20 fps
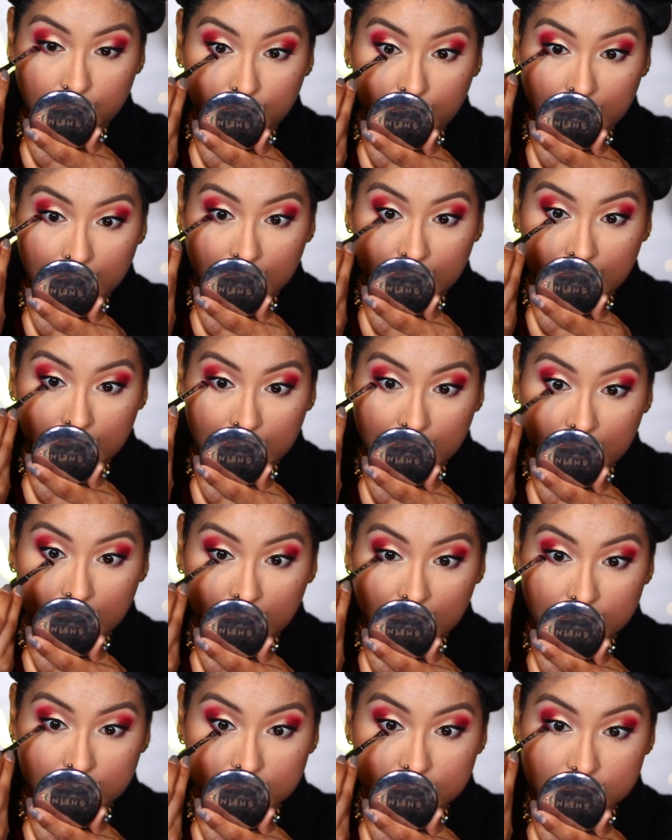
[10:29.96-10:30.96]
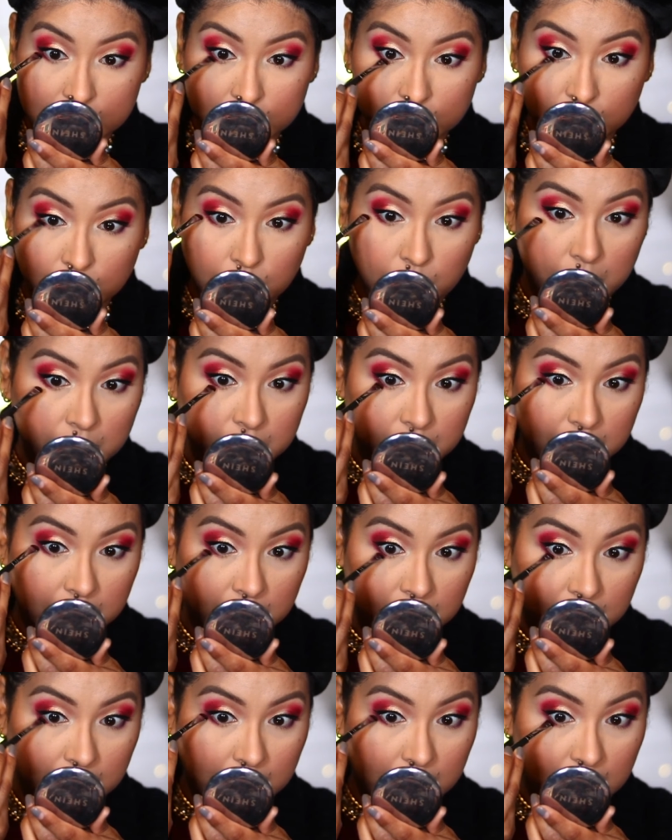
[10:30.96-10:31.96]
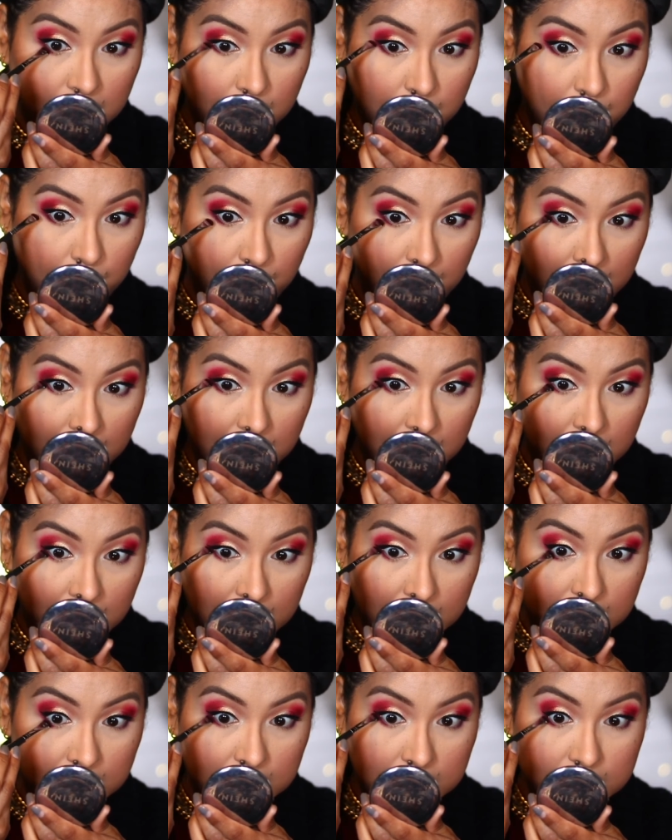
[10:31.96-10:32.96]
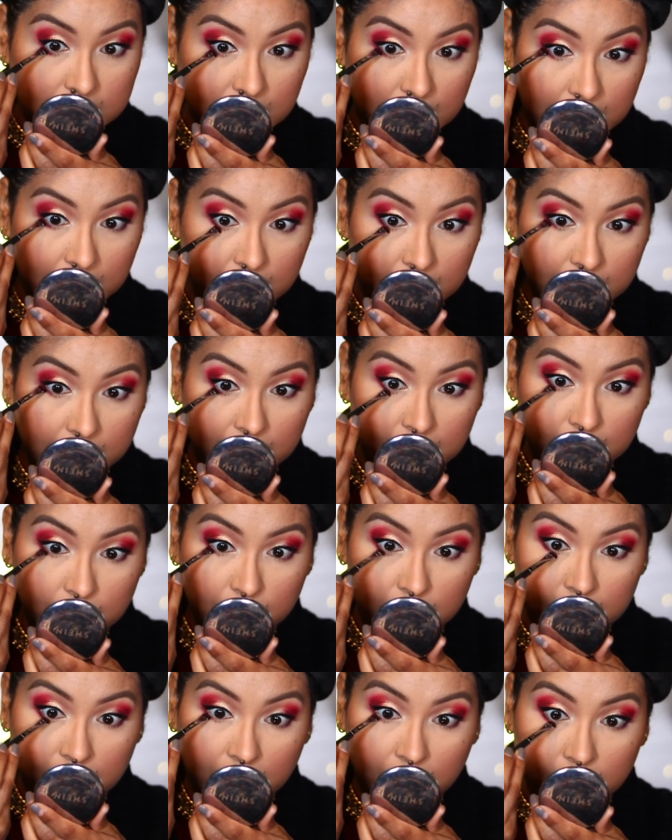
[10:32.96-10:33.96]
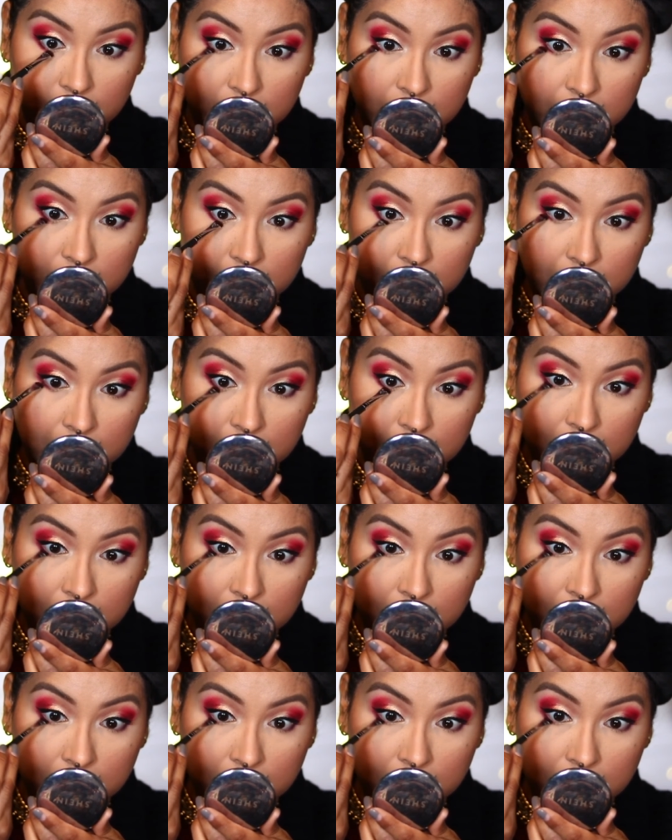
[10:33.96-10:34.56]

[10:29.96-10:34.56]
but I still want to keep it in this area without it